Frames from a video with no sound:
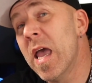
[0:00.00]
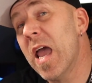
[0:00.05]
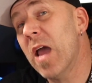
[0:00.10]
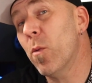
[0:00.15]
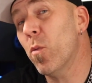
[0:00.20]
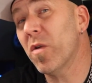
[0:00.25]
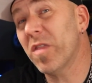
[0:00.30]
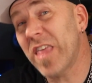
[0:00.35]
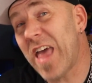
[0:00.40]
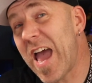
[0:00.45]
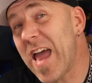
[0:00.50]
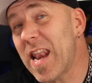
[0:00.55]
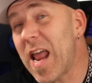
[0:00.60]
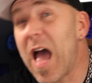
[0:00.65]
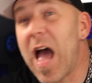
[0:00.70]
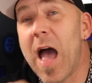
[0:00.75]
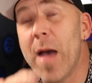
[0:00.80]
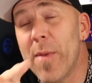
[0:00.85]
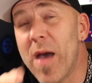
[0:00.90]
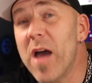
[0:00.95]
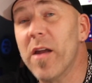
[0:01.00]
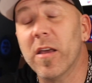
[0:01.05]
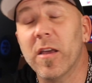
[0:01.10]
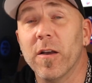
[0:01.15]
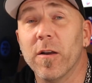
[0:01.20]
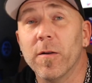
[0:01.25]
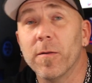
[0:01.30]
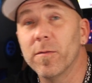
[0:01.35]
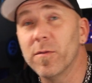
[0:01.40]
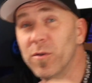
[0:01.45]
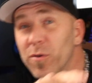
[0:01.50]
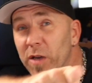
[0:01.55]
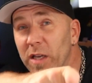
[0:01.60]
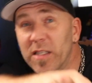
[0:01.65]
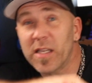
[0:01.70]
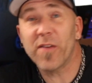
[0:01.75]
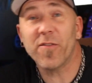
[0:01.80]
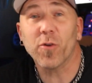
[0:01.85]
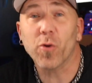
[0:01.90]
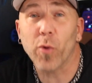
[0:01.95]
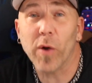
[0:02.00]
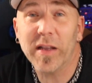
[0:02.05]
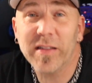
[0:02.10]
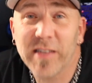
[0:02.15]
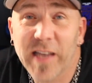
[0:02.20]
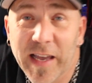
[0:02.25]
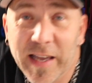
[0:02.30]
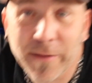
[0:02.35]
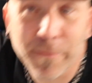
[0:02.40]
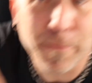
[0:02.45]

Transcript: And with that, I'm out of here. You guys have a great day.